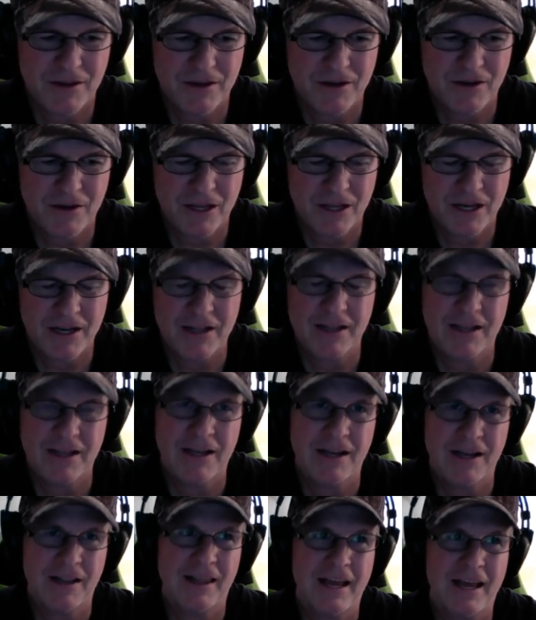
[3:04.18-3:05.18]
you know,
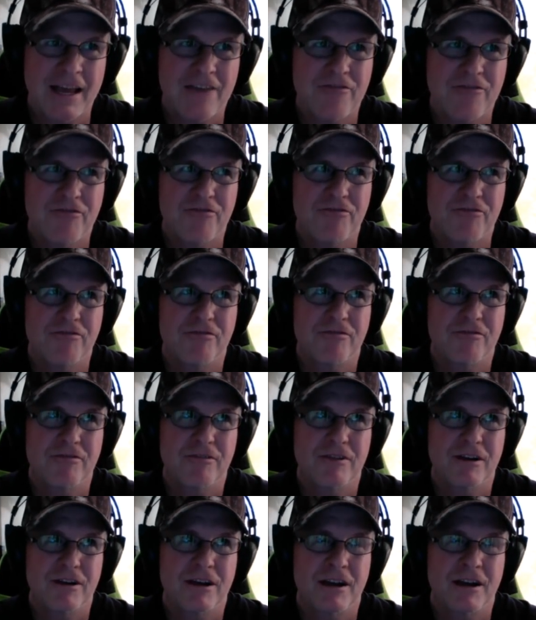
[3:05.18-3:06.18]
in
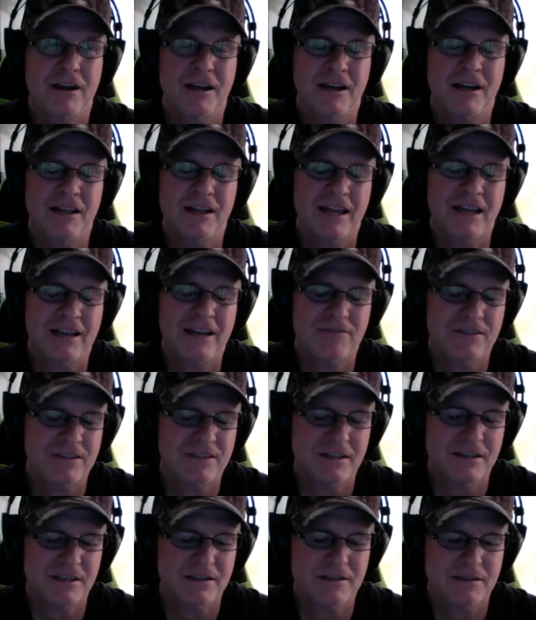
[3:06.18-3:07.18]
a life
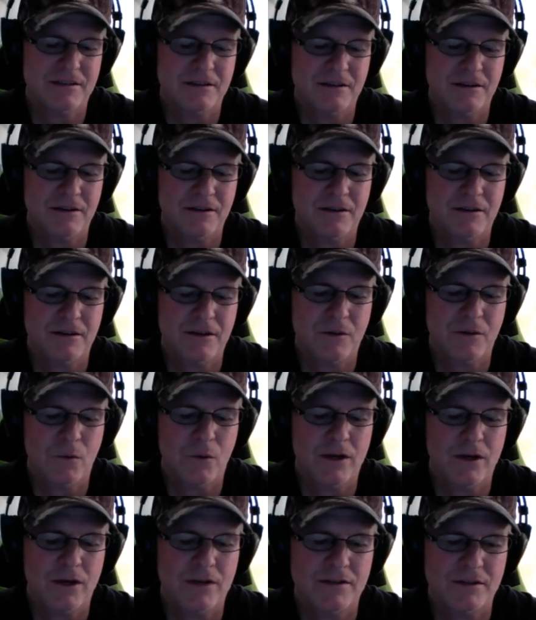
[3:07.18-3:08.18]
sense, you know, like,
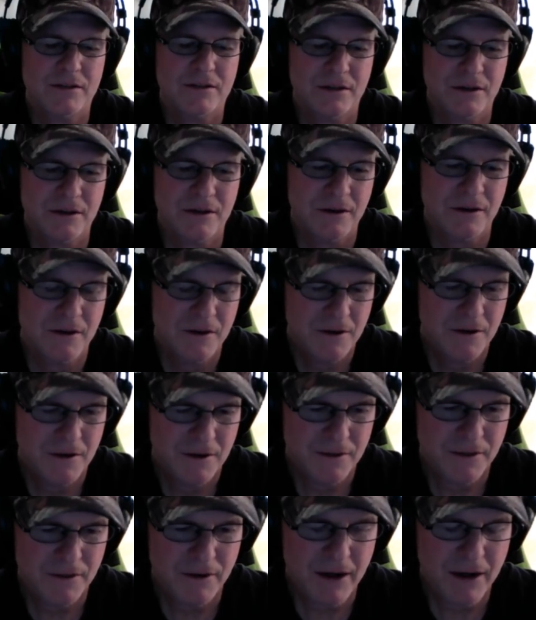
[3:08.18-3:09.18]
what is their
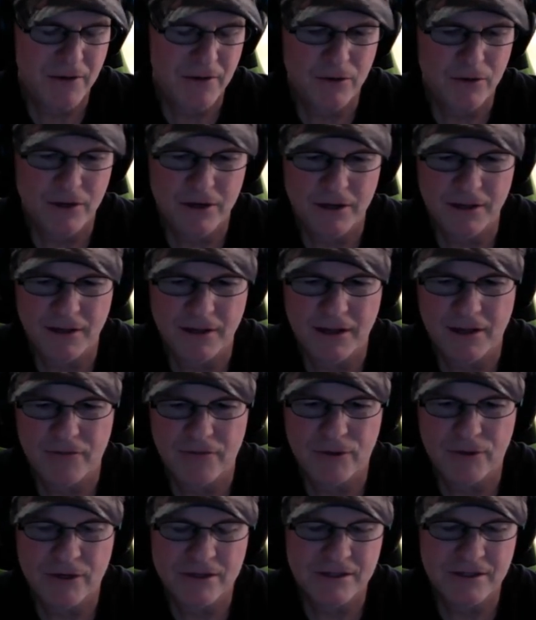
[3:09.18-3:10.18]
outlook on
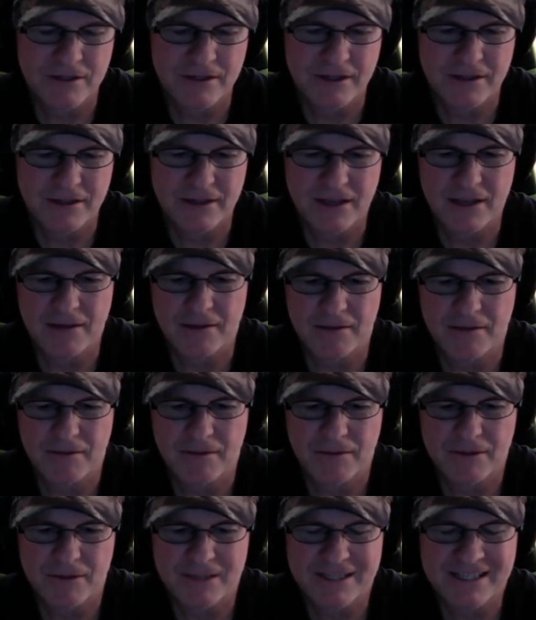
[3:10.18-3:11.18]
life? What is it that
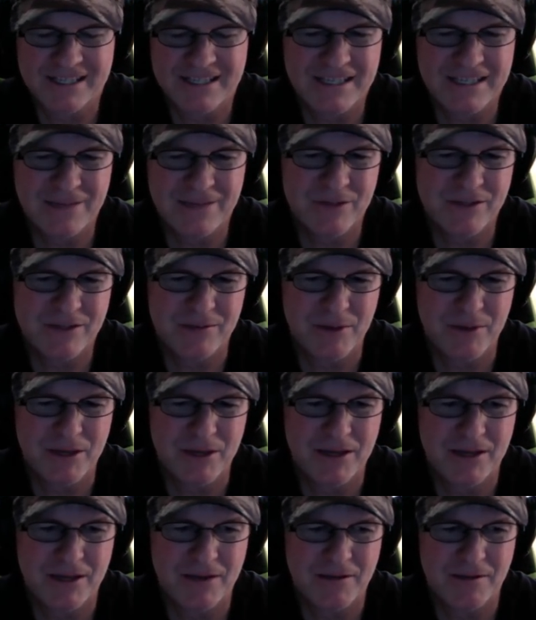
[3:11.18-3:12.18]
they
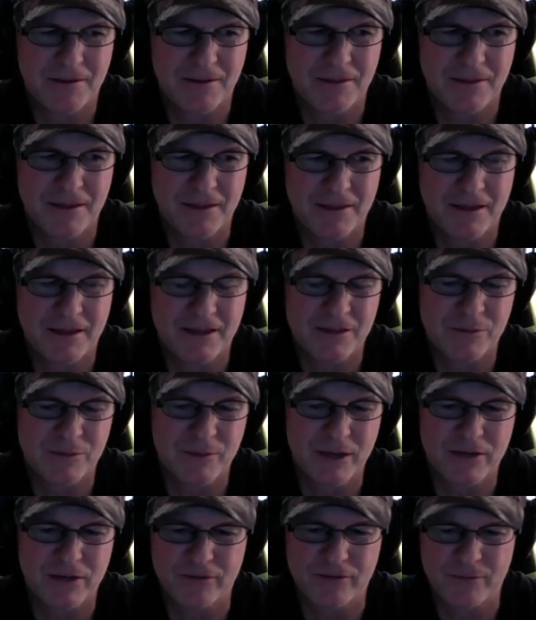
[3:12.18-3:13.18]

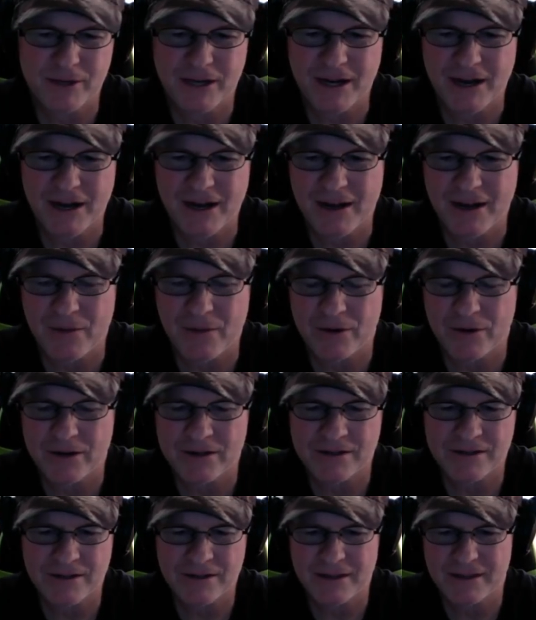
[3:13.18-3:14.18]
expect from a guy? What
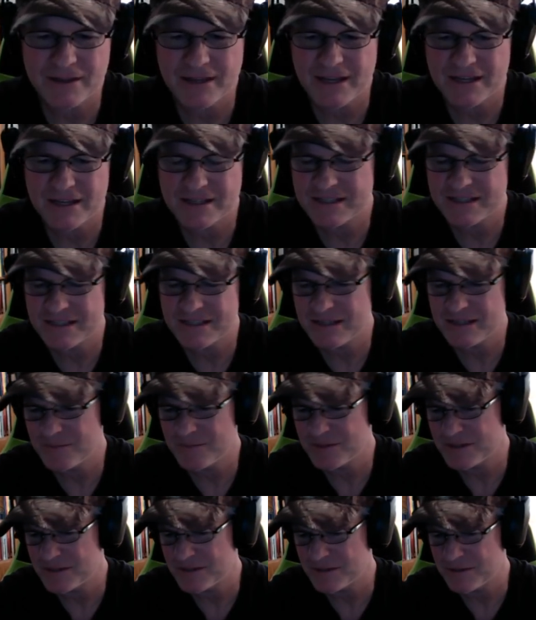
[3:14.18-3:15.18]
is it that they
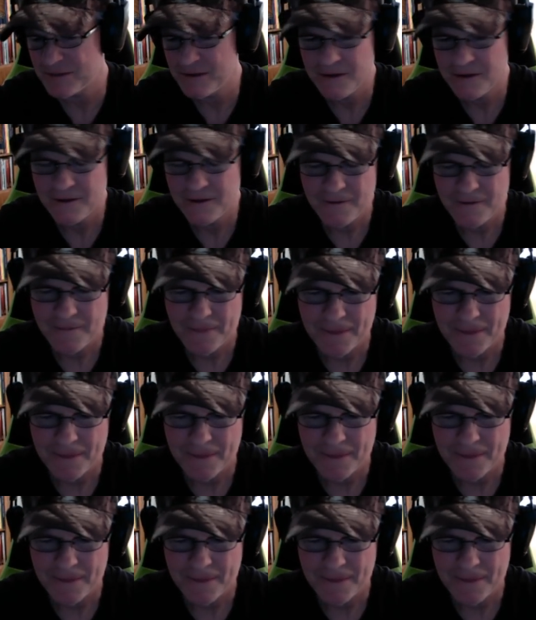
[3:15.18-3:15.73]
seem to